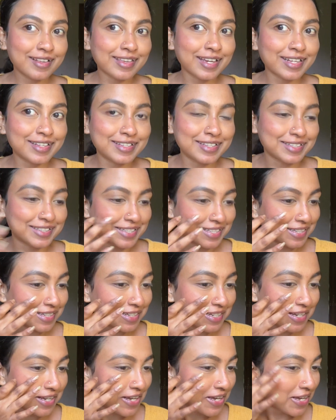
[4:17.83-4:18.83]
that's it
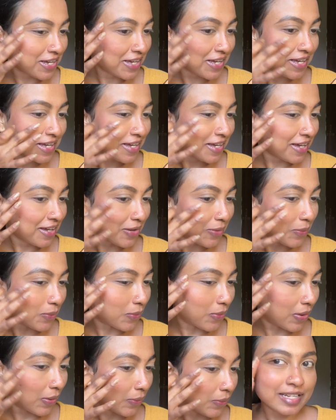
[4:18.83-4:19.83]

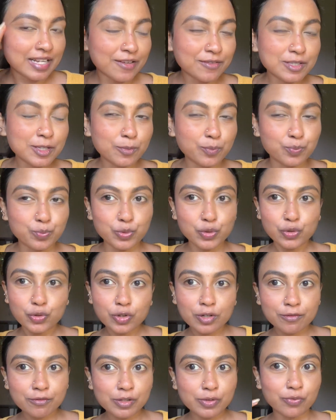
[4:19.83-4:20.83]
wow gives a
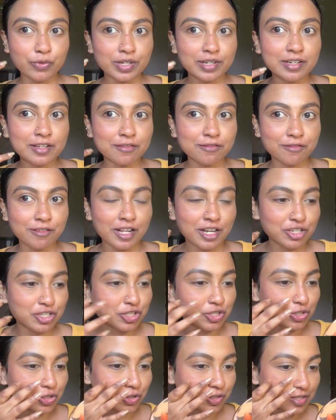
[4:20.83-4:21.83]
beautiful winter flush
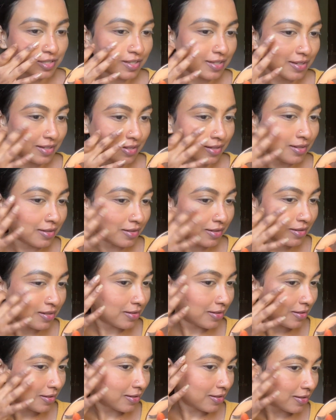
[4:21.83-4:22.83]
to your skin
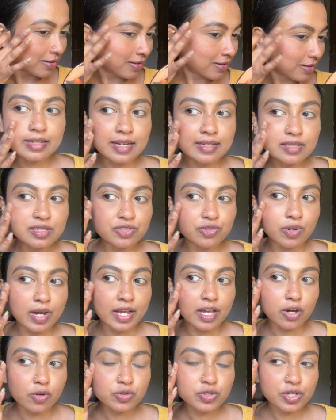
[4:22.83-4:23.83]
doesn't
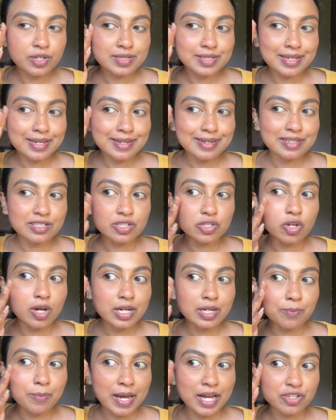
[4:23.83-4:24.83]
dry out your skin it's
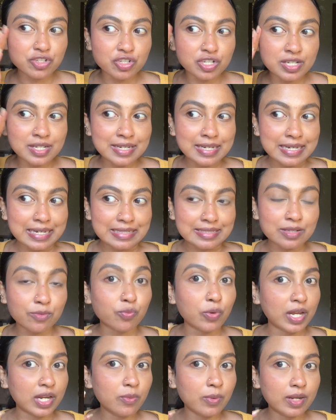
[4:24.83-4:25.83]
not patchy it's
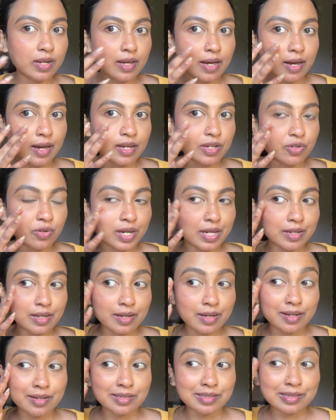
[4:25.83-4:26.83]
very very
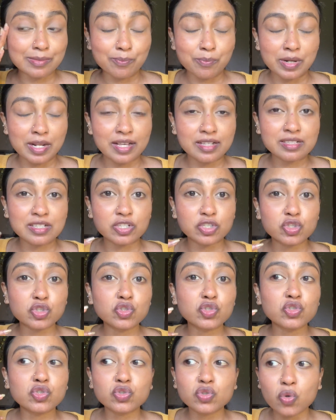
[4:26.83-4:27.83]
hydrating and it blends
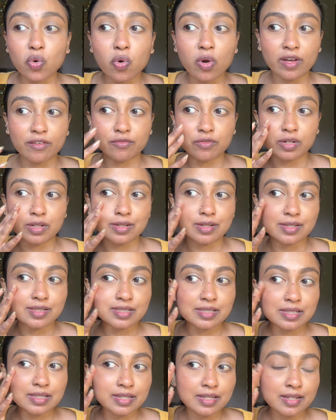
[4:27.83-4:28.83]
so
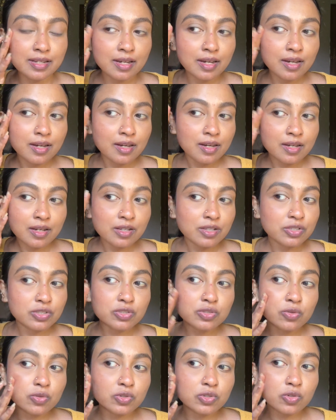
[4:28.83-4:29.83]
effortlessly
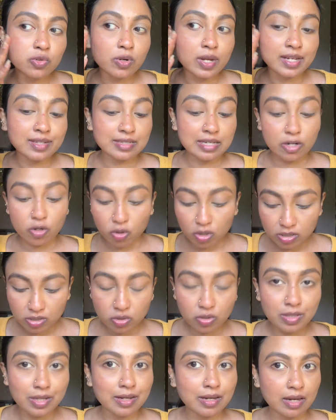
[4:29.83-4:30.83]
so so nice and
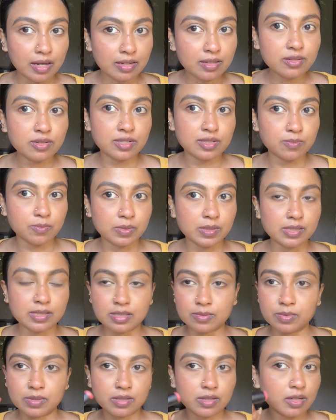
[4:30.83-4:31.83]
also the color is
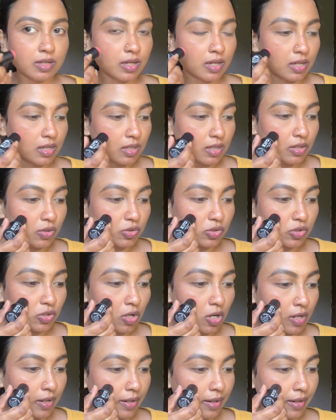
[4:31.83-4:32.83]
buildable you
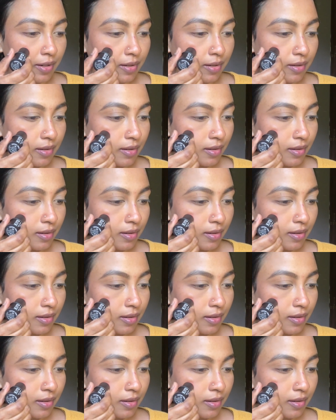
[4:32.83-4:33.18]
saw right